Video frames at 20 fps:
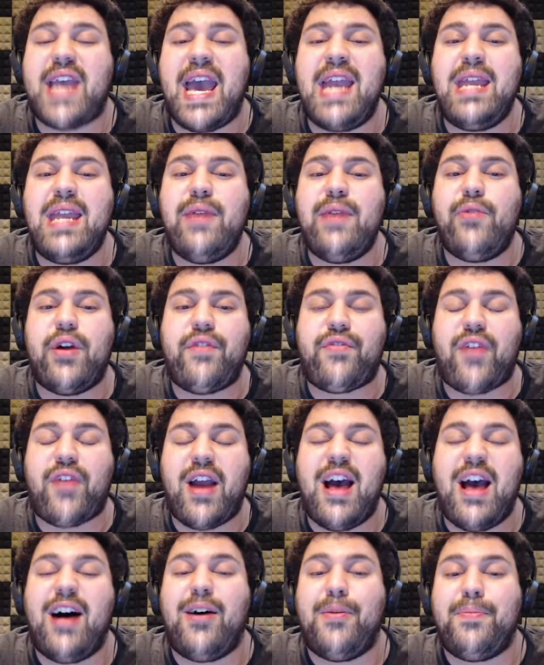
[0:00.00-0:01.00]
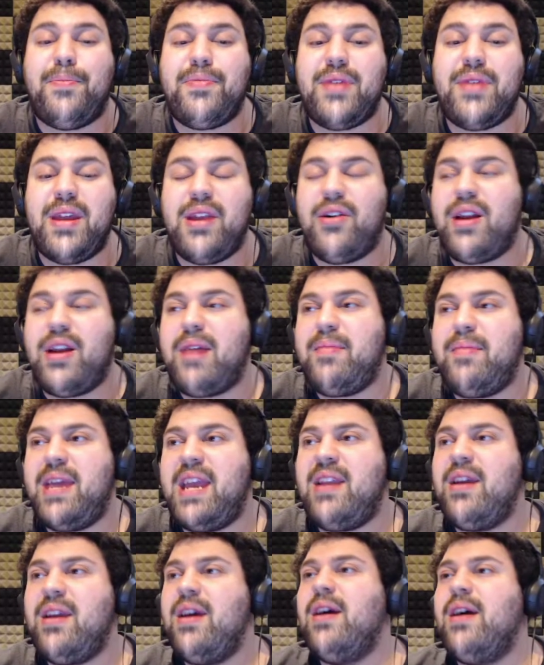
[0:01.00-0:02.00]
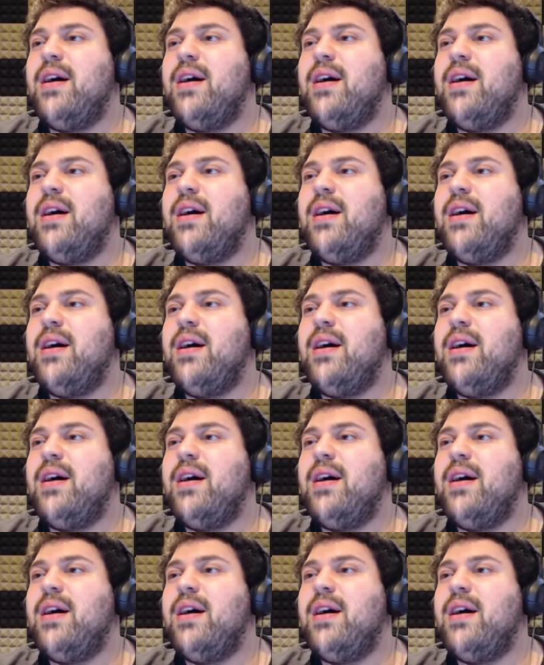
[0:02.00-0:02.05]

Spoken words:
anyone for help. You know what I mean?